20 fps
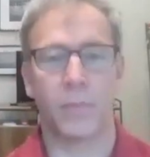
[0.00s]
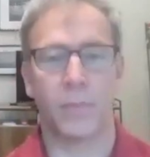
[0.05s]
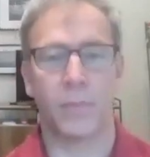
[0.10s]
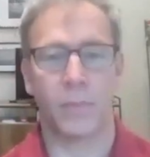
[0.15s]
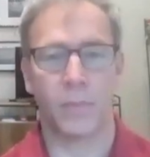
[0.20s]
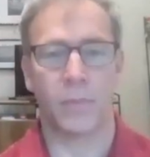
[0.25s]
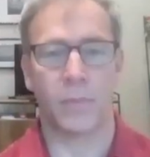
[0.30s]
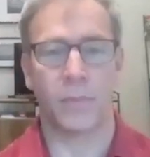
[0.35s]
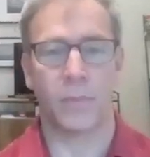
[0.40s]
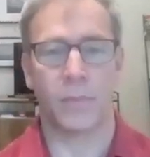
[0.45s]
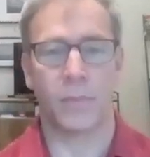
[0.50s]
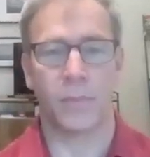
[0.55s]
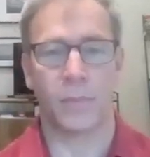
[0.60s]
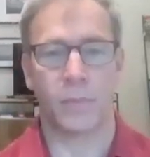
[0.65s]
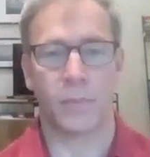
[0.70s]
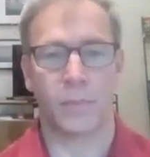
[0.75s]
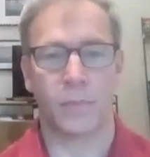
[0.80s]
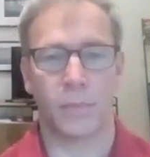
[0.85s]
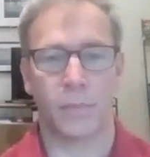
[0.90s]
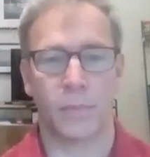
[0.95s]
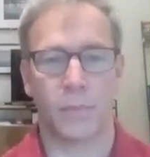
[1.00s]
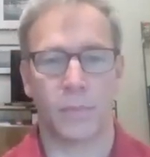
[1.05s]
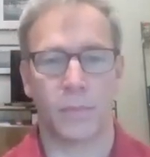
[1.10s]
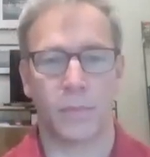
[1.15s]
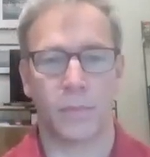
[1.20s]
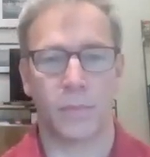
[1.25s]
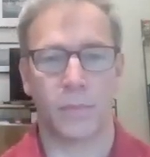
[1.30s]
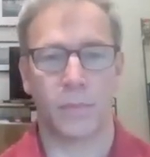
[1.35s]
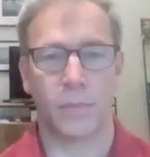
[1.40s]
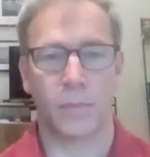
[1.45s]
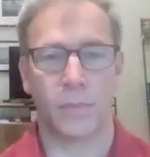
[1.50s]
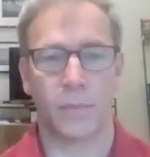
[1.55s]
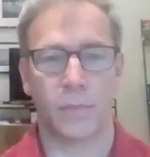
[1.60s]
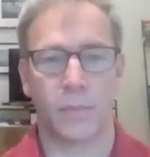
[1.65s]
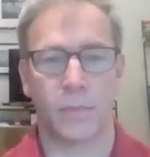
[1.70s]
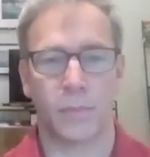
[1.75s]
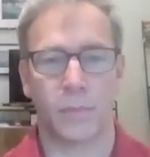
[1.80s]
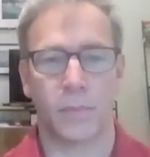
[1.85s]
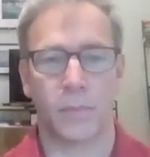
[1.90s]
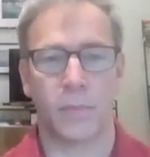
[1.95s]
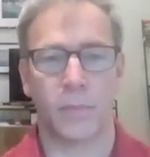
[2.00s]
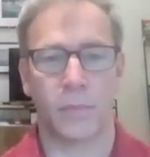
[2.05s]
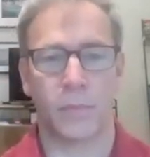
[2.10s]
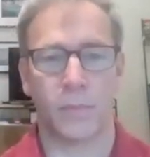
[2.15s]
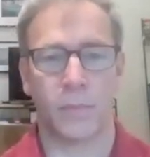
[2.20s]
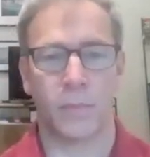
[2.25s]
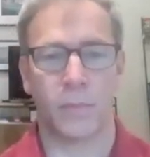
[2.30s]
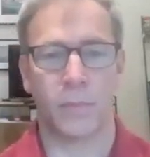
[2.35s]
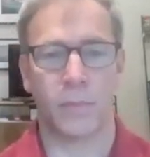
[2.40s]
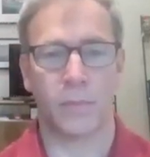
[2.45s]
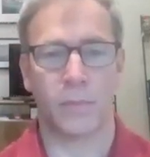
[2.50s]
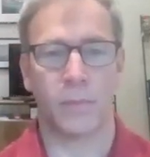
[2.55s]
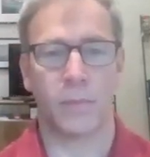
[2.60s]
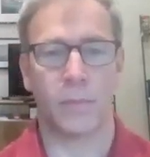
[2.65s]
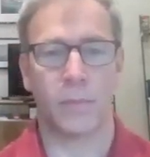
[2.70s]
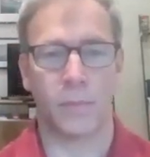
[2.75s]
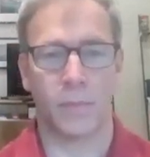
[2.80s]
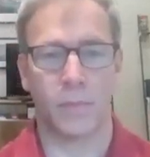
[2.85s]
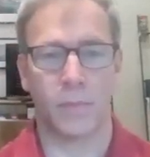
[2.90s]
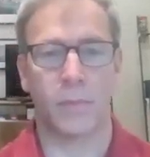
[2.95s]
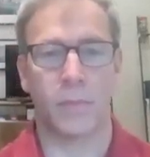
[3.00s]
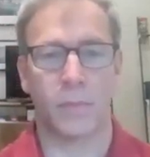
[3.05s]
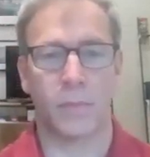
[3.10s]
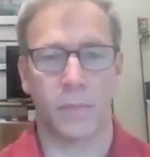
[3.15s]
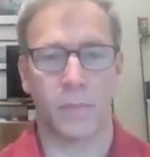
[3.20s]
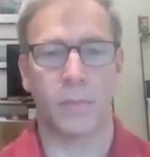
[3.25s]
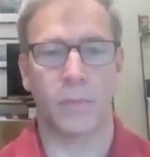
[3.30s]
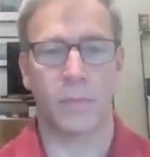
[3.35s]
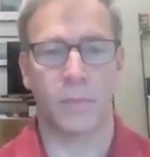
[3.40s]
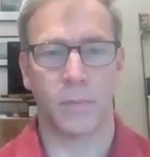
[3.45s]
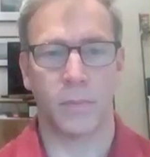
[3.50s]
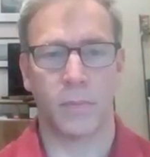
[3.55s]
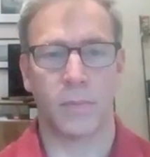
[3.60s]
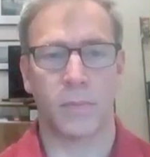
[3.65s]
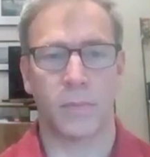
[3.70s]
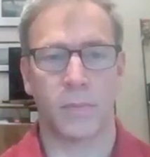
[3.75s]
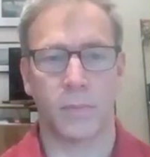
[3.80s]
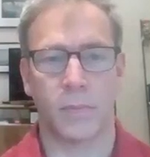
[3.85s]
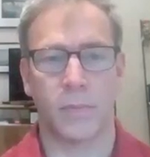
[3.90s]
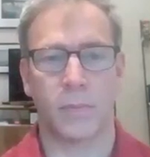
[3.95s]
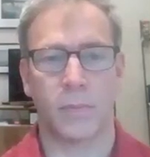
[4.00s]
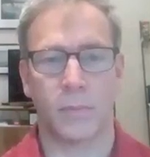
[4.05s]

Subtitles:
The person shown says nothing.